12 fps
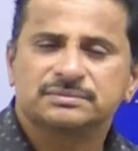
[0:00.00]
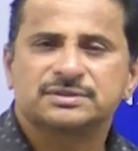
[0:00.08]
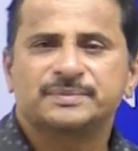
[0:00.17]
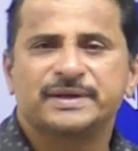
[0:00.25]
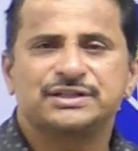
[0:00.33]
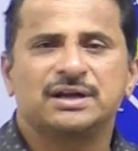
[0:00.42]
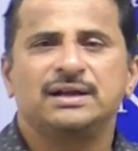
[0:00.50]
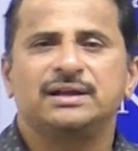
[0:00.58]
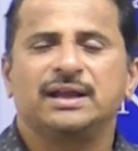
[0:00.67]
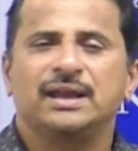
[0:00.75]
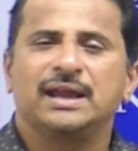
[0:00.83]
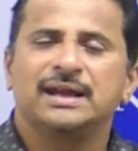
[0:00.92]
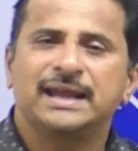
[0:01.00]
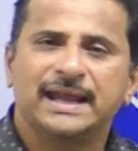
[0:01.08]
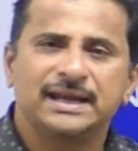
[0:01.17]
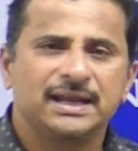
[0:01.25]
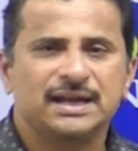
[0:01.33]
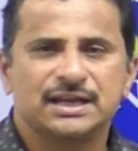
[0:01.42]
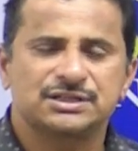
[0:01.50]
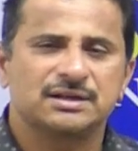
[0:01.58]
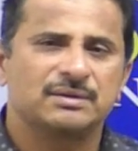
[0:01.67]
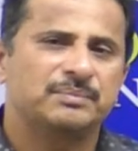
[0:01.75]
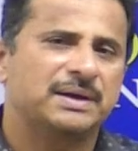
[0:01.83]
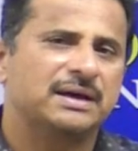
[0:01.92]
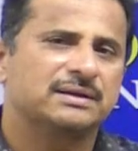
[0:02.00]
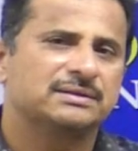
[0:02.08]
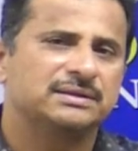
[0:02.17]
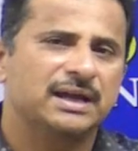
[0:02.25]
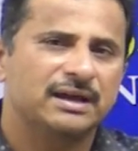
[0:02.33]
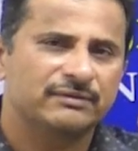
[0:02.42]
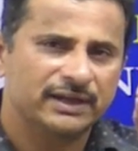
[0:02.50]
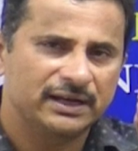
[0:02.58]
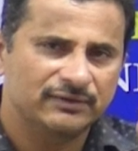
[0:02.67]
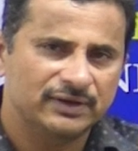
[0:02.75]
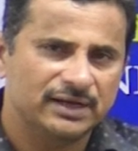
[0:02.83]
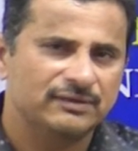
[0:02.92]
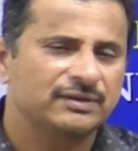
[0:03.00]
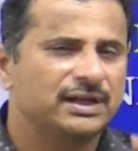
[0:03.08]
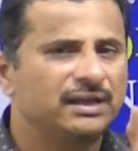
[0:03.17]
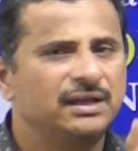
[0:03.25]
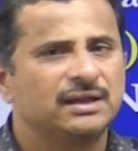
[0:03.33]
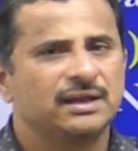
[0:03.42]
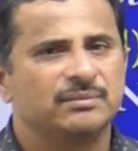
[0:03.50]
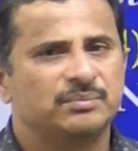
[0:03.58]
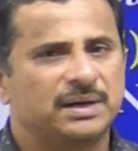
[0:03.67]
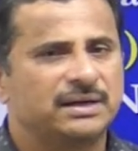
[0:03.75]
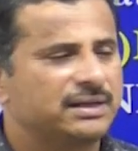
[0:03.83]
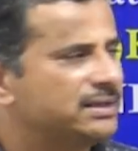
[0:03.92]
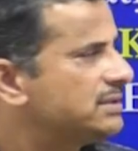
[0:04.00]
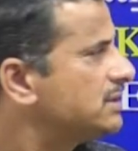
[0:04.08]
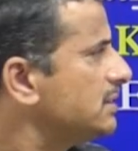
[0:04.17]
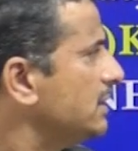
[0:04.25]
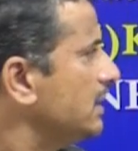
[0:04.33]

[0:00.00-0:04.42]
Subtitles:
specialty in any national park, they are very, very, very important.